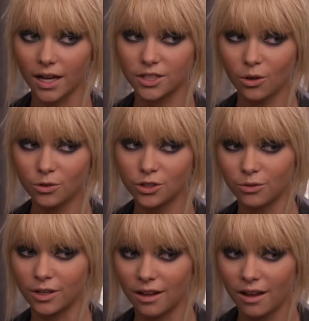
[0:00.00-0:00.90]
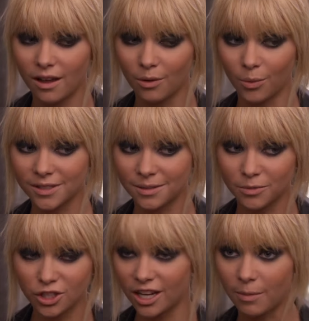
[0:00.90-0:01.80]
I told you that once the
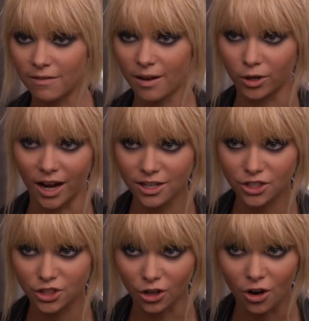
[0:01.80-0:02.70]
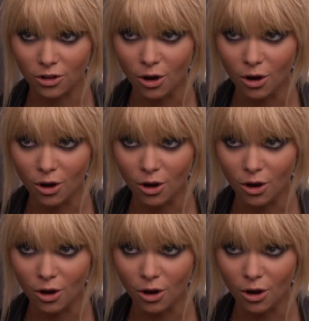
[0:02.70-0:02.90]
machine ate my fabric, I had to start all